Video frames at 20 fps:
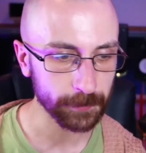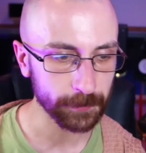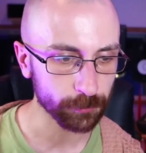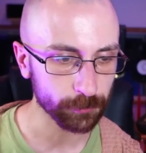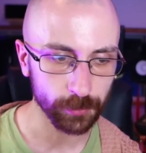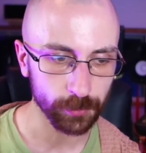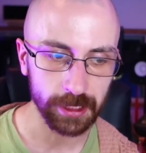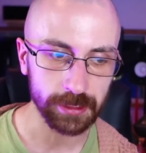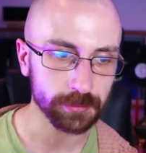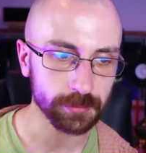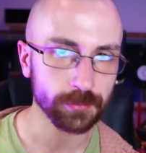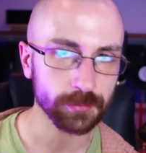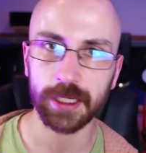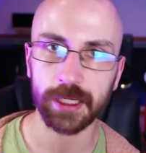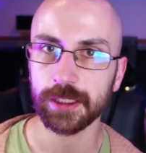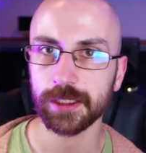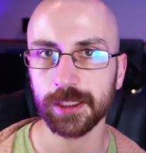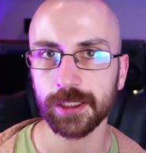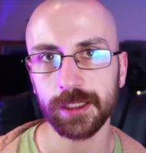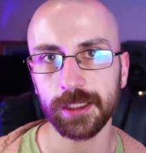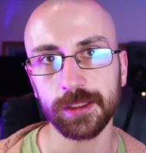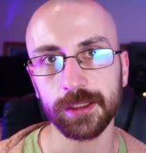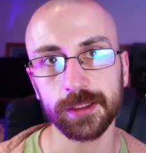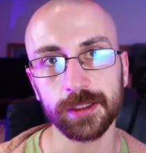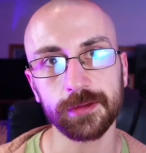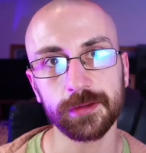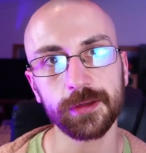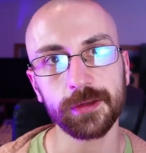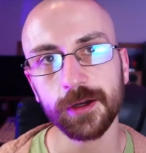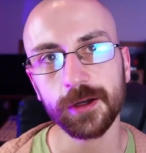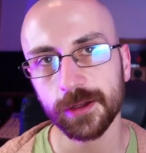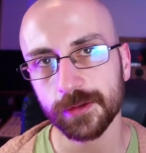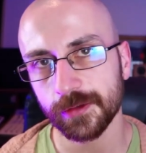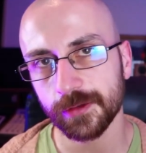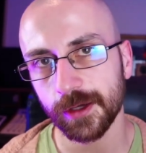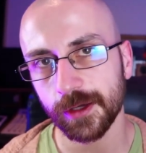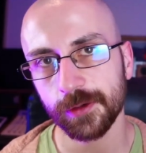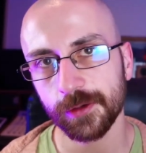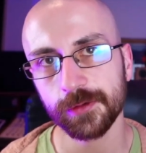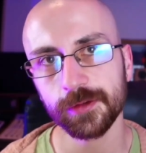Great killer guitar
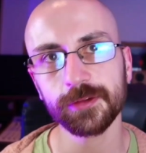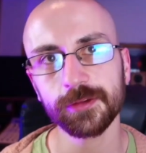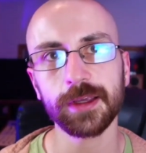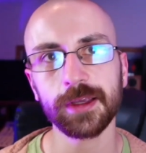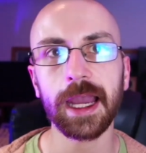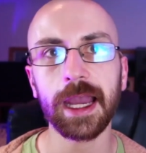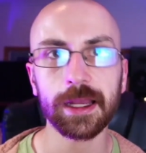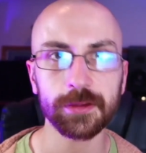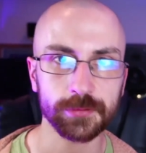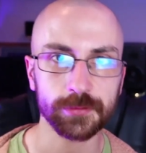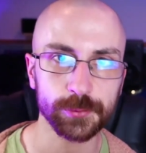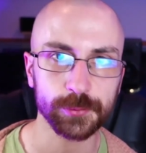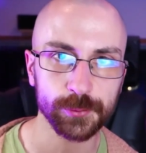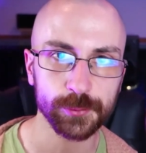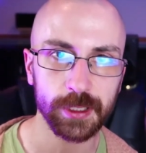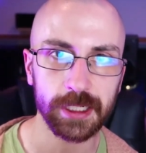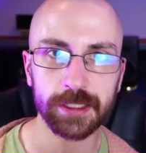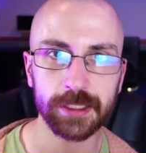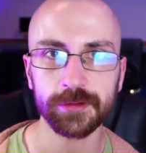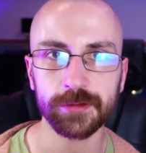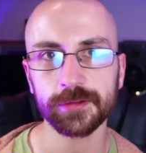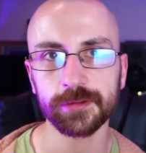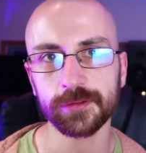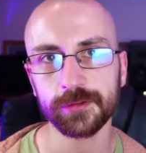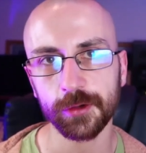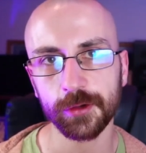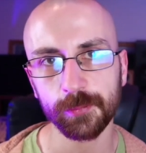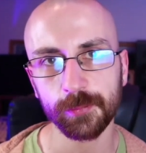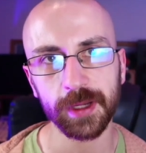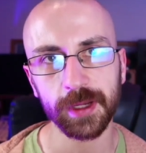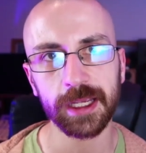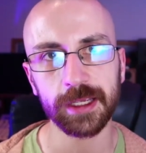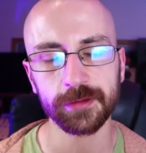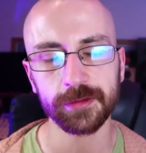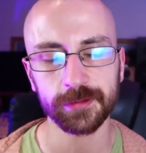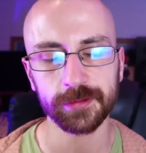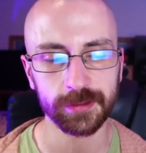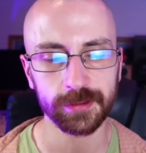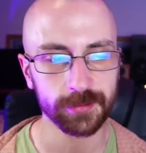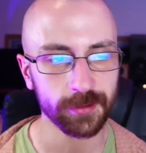tones. As always, John
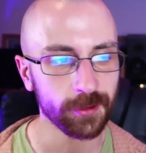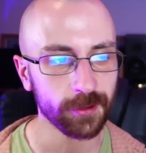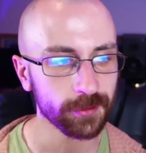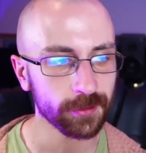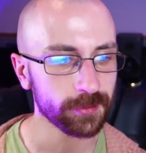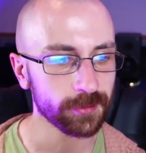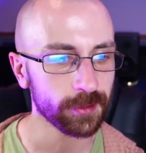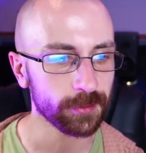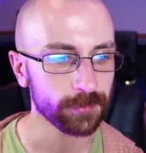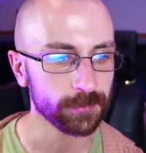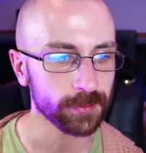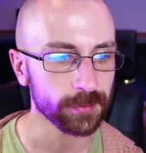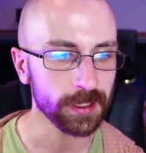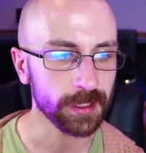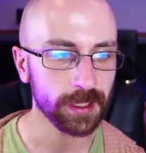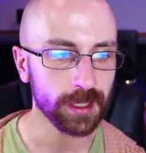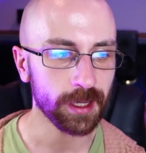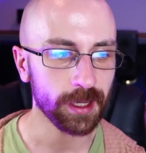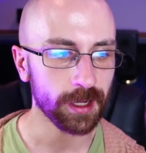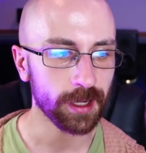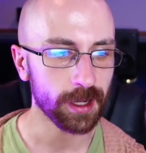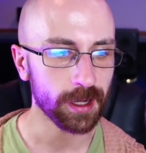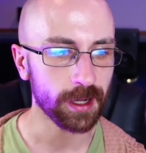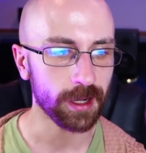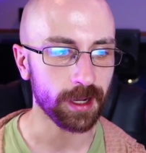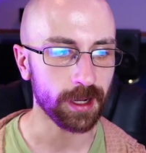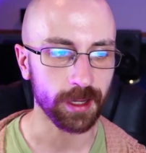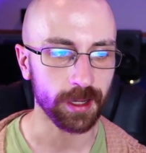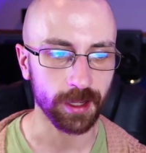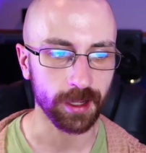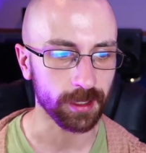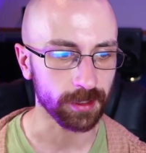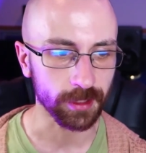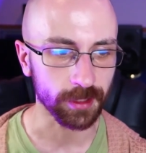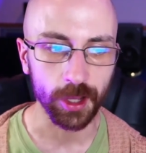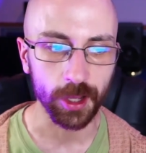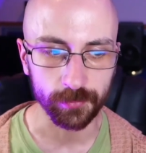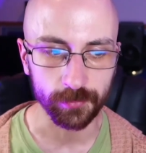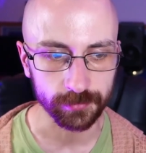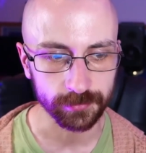Mayer's guitar tone, I
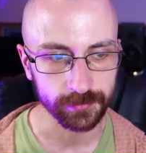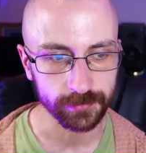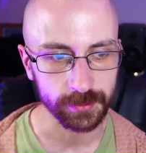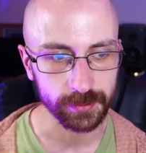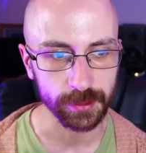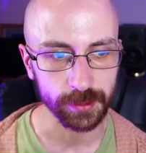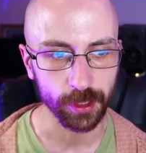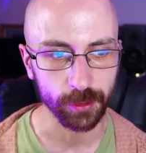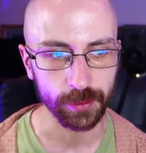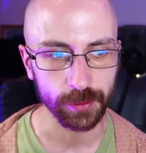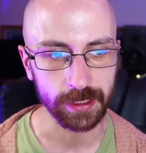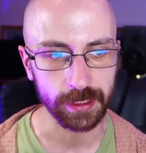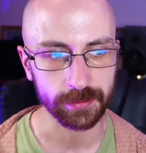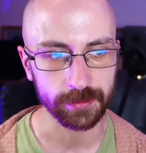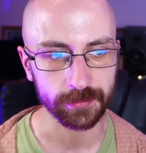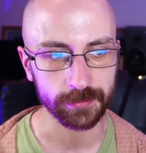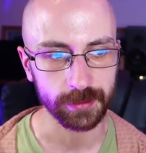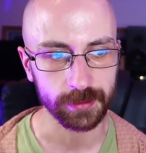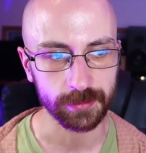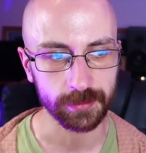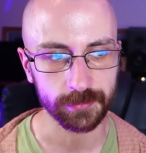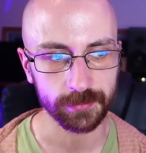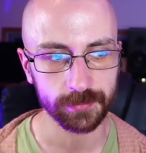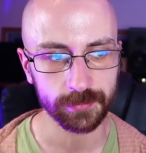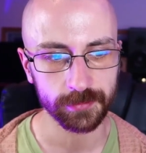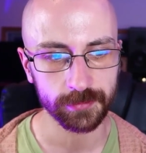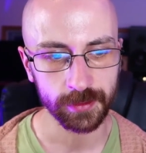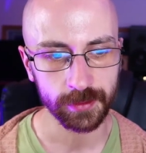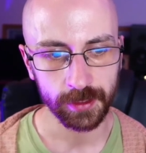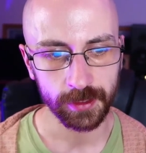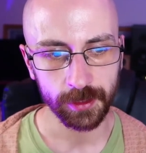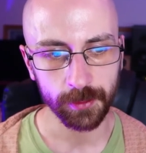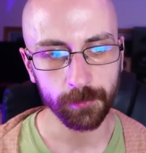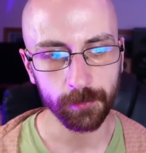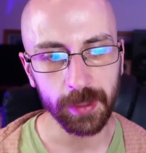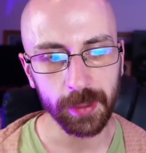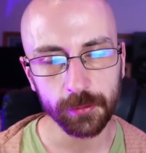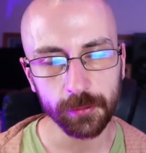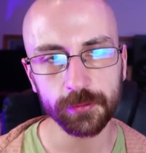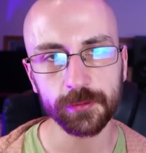love. You know, it's
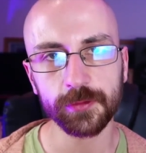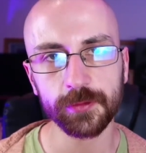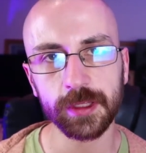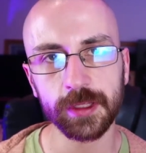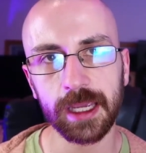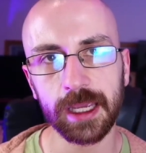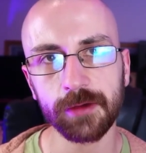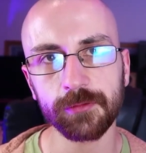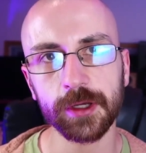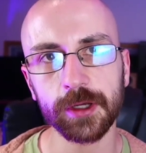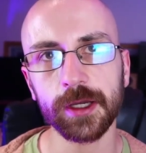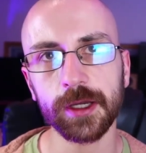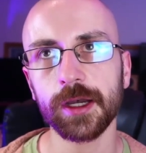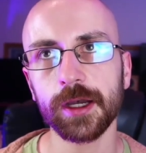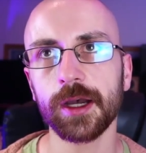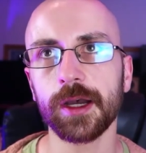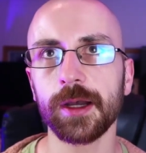melds together